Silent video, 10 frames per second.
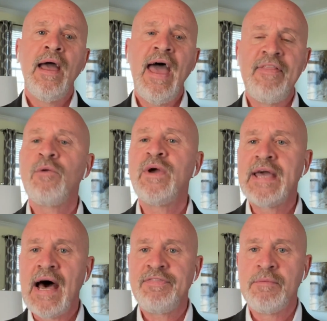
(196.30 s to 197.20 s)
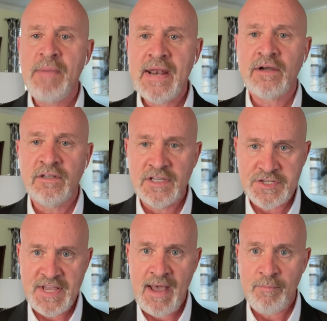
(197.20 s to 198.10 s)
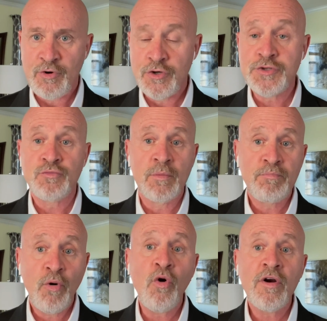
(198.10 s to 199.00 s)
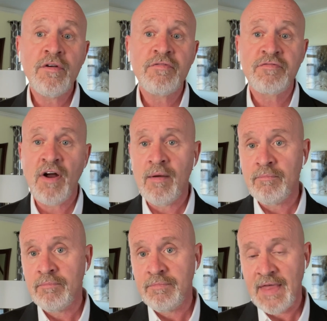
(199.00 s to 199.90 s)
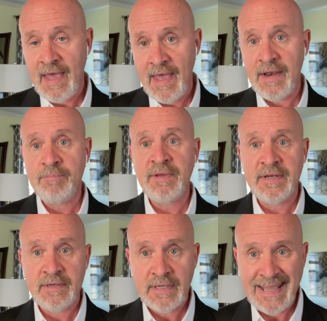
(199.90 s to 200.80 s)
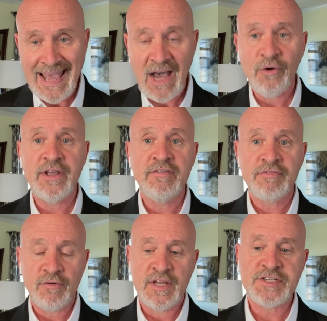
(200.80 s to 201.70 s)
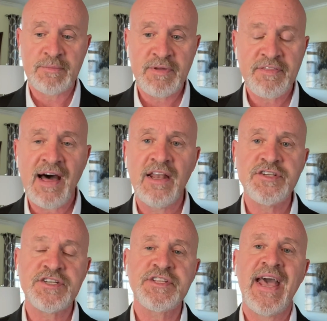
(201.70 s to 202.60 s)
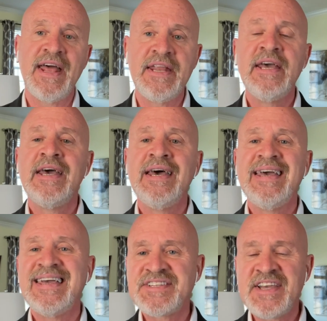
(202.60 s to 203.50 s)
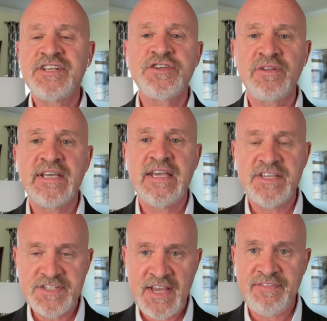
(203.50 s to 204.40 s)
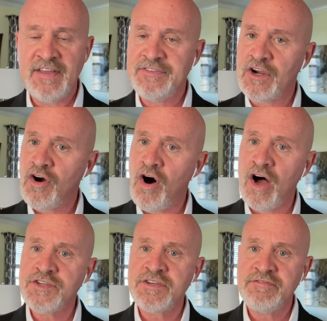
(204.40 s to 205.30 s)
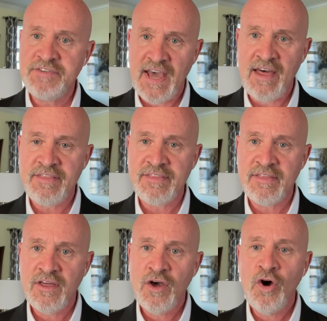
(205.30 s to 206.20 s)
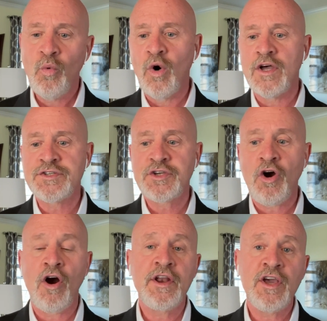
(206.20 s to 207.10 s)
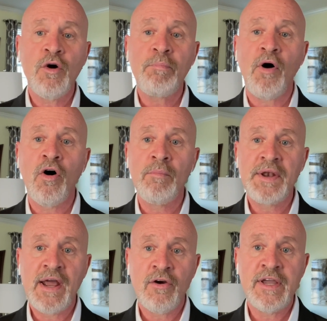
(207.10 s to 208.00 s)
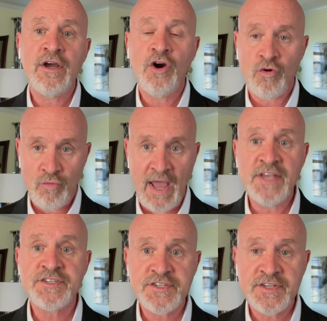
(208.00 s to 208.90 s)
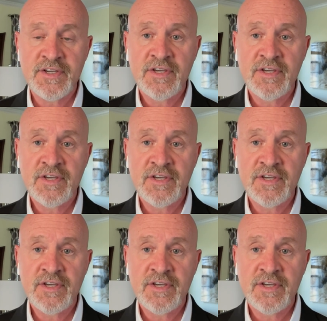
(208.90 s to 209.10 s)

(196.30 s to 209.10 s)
And then we got the medical examiner's report from the Hennepin County forensic pathologist. And essentially he said that the cause of death was cardiopulmonary arrest